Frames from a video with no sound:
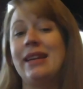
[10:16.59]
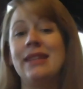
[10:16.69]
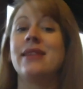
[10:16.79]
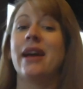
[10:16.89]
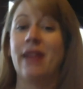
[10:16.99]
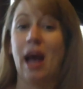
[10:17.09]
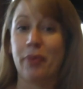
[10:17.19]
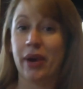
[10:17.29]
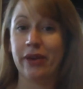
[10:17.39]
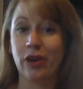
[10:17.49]
inside the
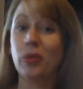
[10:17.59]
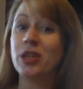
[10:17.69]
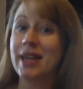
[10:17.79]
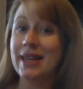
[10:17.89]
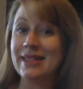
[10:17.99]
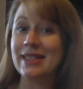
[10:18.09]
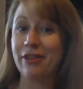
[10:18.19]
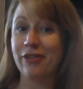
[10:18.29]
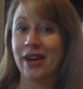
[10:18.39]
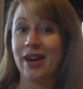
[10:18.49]
operating room, which is
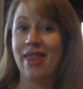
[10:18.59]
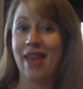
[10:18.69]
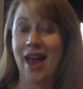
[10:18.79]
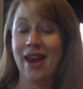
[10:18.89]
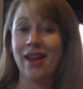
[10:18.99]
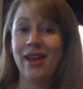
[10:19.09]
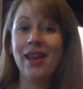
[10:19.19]
different than